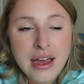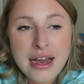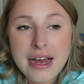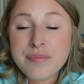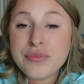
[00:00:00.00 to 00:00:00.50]

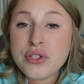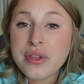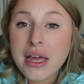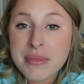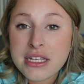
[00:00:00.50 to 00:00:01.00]
Um, so
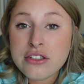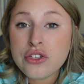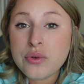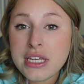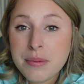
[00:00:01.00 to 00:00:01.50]
that means
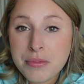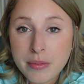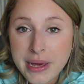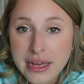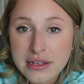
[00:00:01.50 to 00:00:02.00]
you keep your
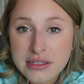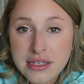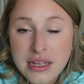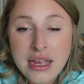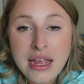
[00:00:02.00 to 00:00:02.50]
bags,